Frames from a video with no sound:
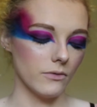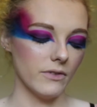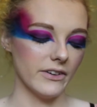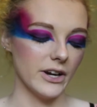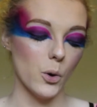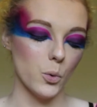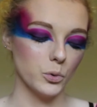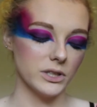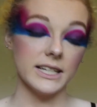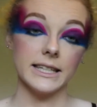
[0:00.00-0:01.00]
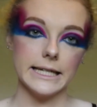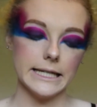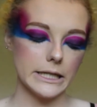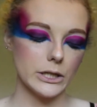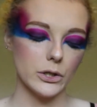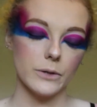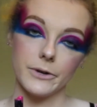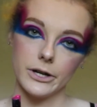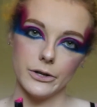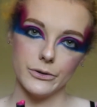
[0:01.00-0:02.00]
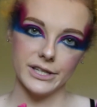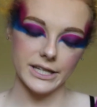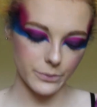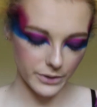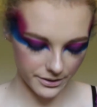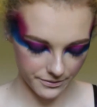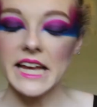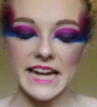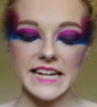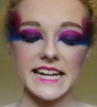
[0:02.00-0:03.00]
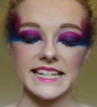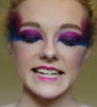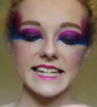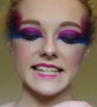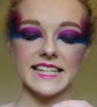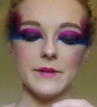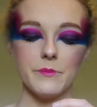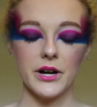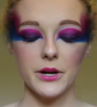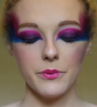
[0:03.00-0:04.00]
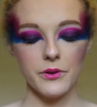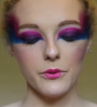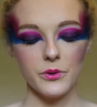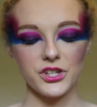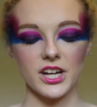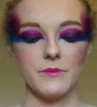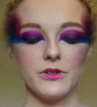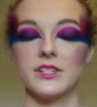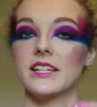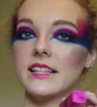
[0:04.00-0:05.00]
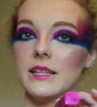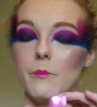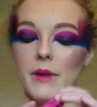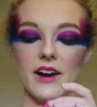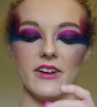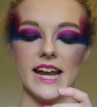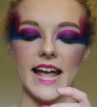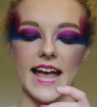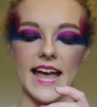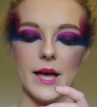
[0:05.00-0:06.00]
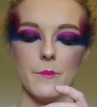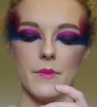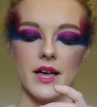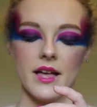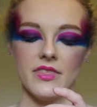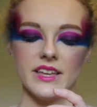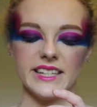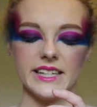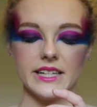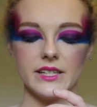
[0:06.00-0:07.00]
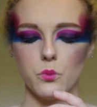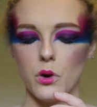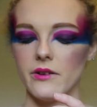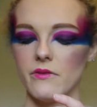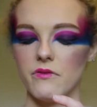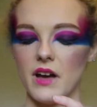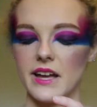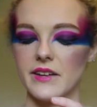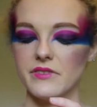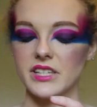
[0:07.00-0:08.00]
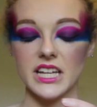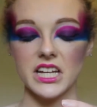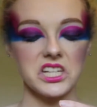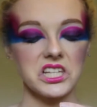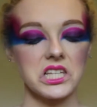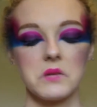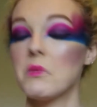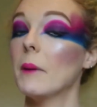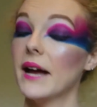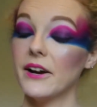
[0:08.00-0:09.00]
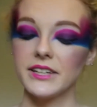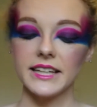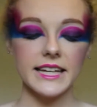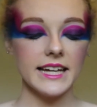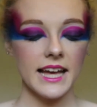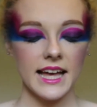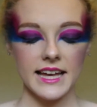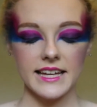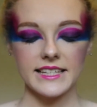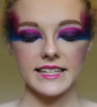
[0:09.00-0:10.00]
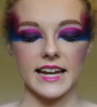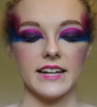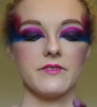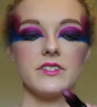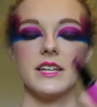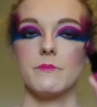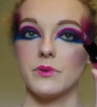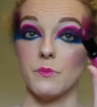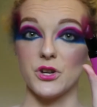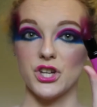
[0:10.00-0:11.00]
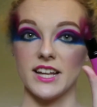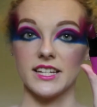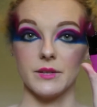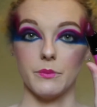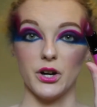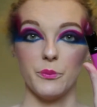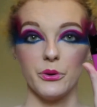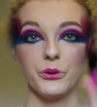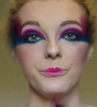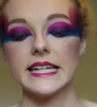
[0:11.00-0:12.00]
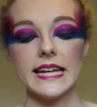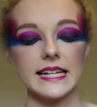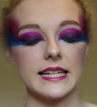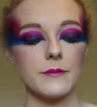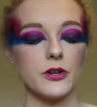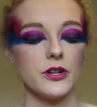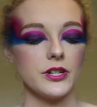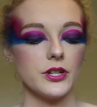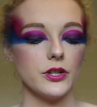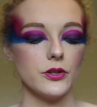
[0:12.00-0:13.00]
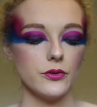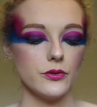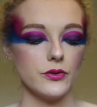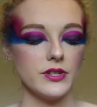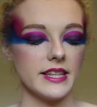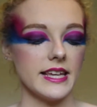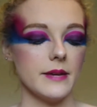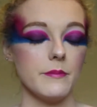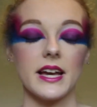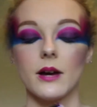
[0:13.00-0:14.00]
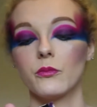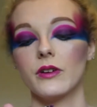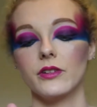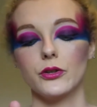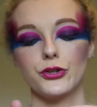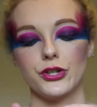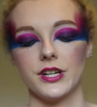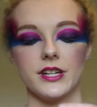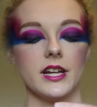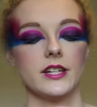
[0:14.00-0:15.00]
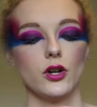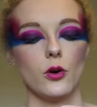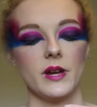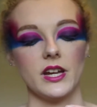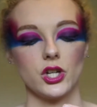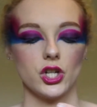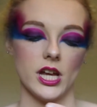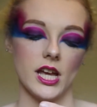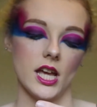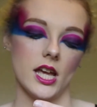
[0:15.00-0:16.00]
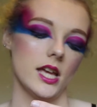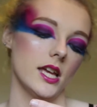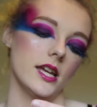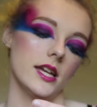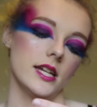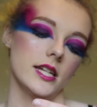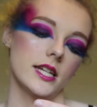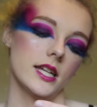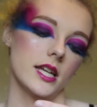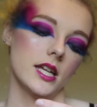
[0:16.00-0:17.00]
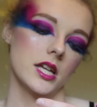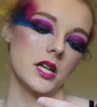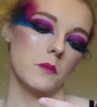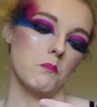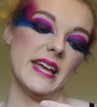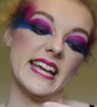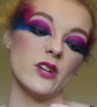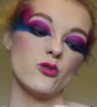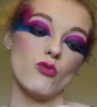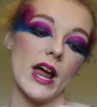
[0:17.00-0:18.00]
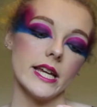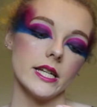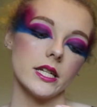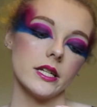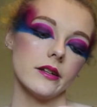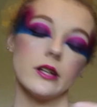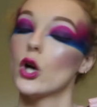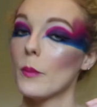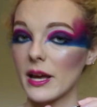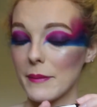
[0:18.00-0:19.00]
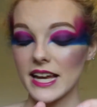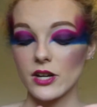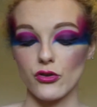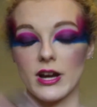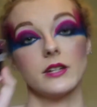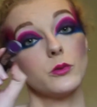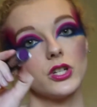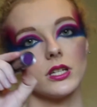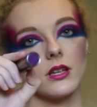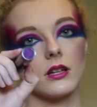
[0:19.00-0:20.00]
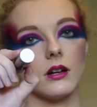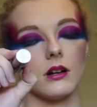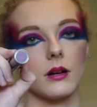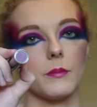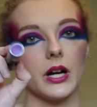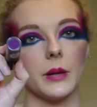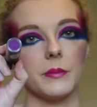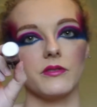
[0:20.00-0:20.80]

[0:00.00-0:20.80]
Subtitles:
very old at least, so I'm going to use this one. Okay, next is the purple, which I'm using the Barry M. This is 156 apparently. It's kind of deep magenta purple. Next I'm going to use the Makeup Revolution Atomic shade Make It Right. Atomic Make It Right, which is a dark purple